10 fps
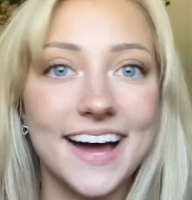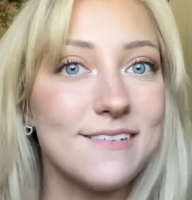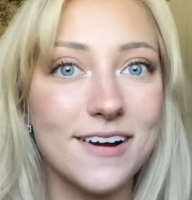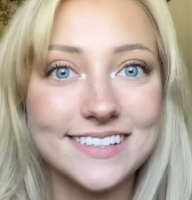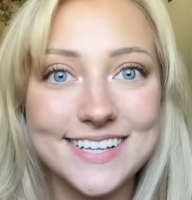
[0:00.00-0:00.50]
Hi
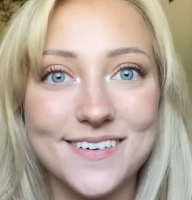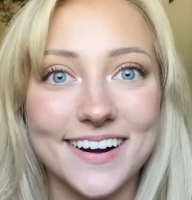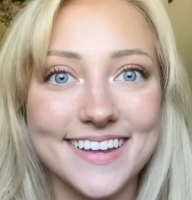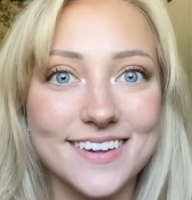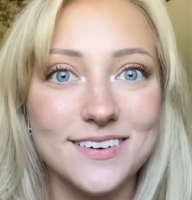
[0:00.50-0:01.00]
friends, how
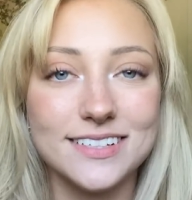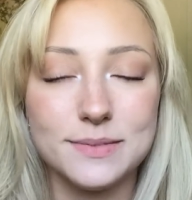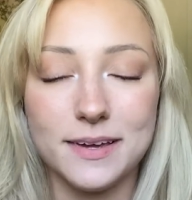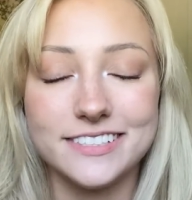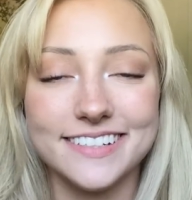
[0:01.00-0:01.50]
are you? It's
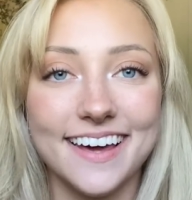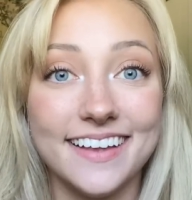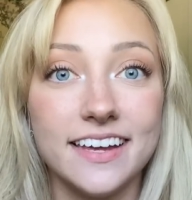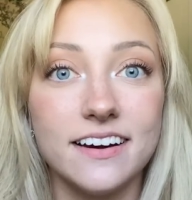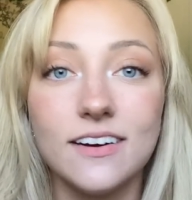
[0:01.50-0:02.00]
Paige
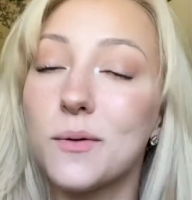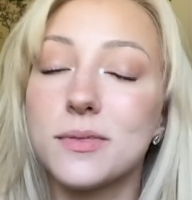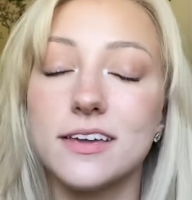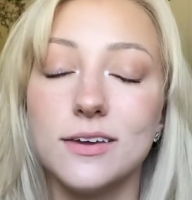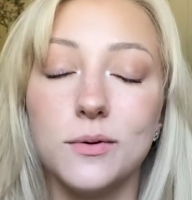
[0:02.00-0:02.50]
Layle here. Hope
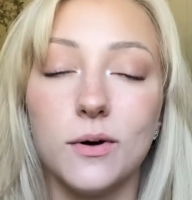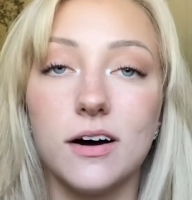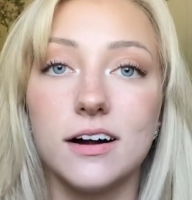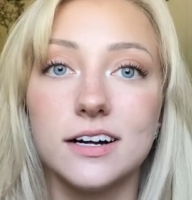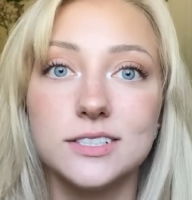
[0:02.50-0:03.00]
that you
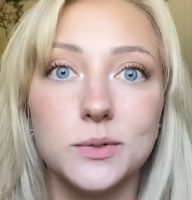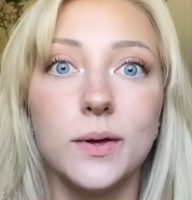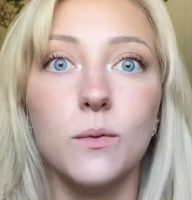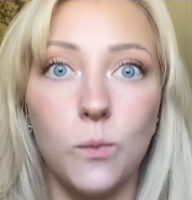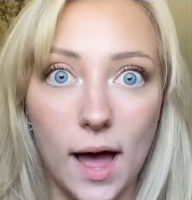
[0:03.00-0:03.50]
are doing
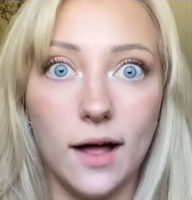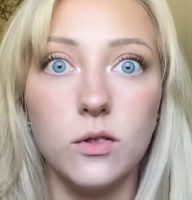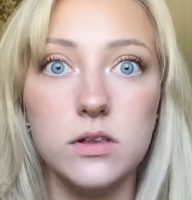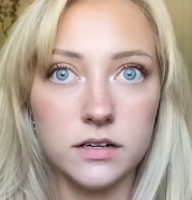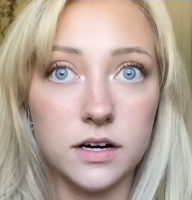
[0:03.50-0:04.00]
well.
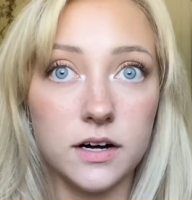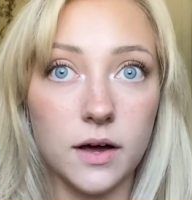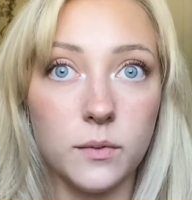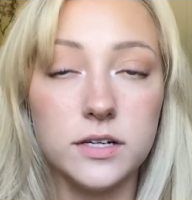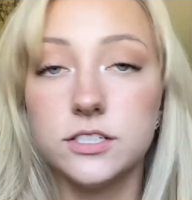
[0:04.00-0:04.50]
Uh, I
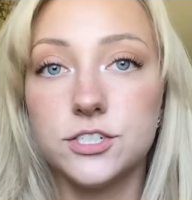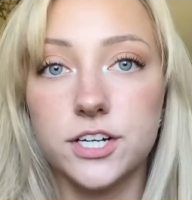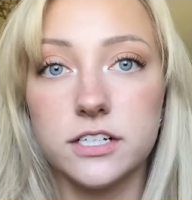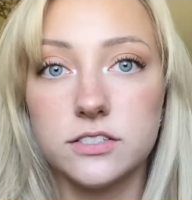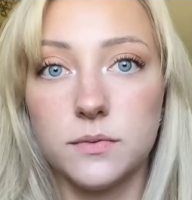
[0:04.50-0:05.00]
wanted to
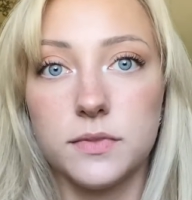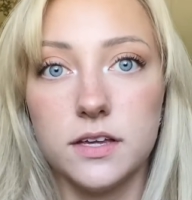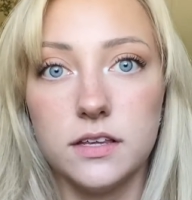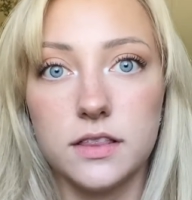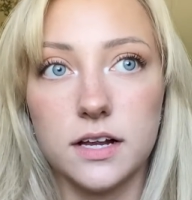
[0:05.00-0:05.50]
share
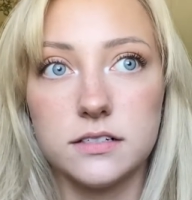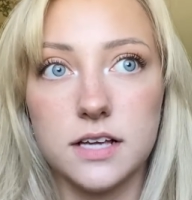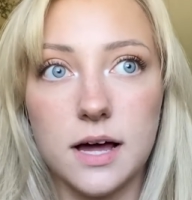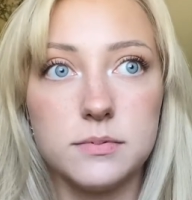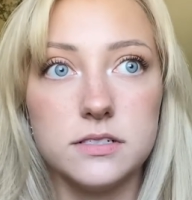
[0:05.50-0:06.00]
something that has
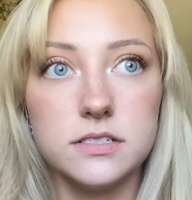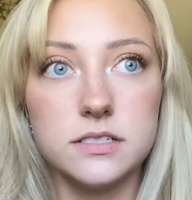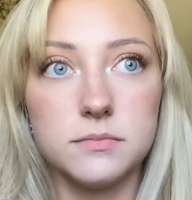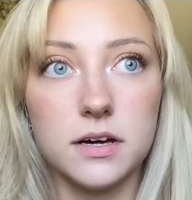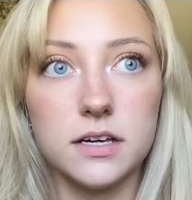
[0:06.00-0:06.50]
happened in
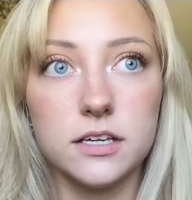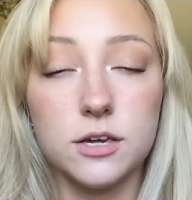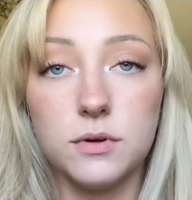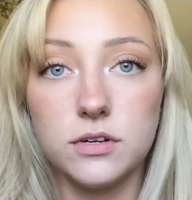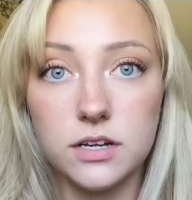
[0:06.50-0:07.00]
my
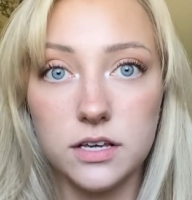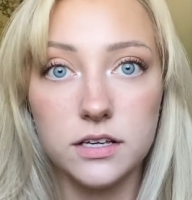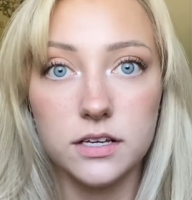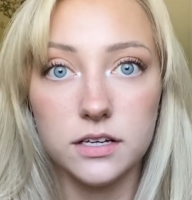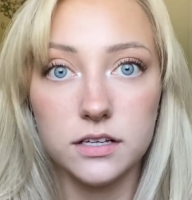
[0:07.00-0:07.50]
community
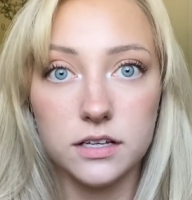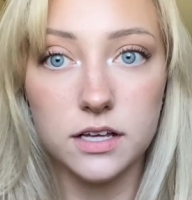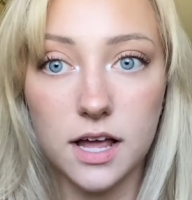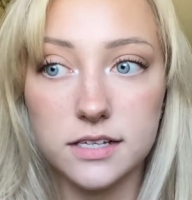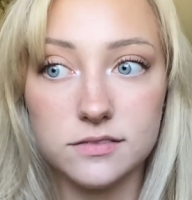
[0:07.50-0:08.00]

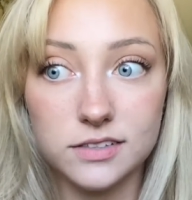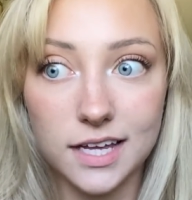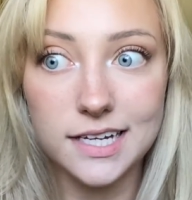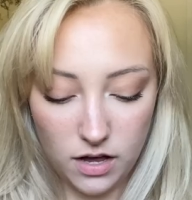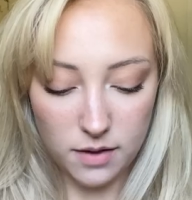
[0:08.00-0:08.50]
as of
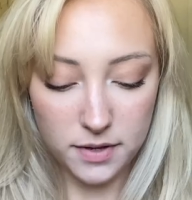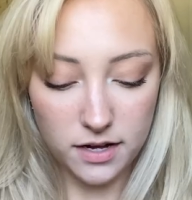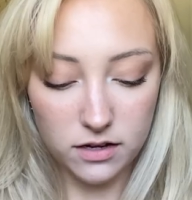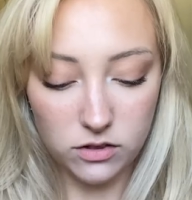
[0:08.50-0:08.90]
late. I'm getting a